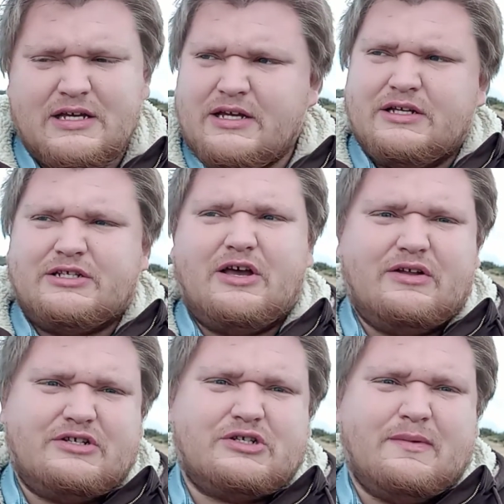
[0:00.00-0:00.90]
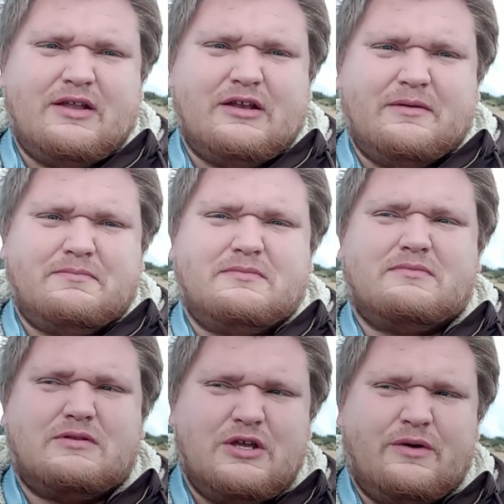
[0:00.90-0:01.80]
So I just wound up
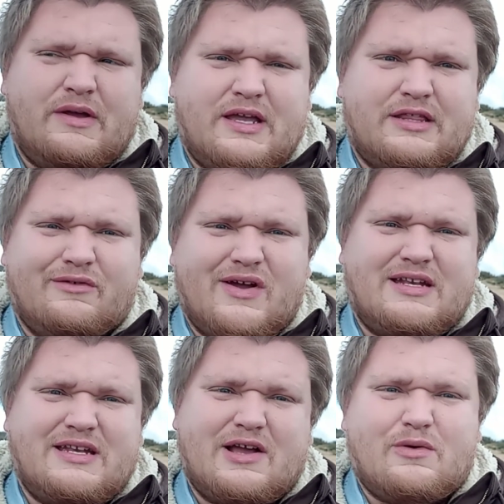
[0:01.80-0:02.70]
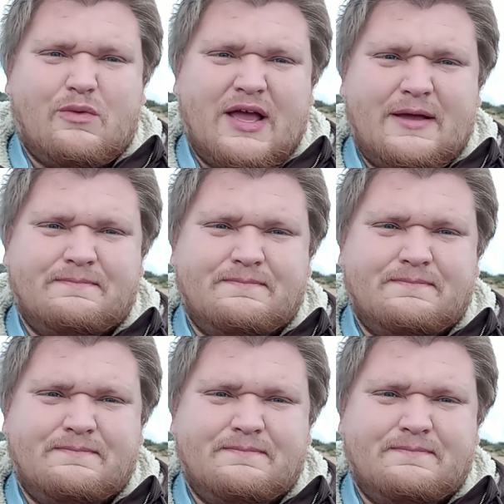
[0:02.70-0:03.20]
doing it the redneck way,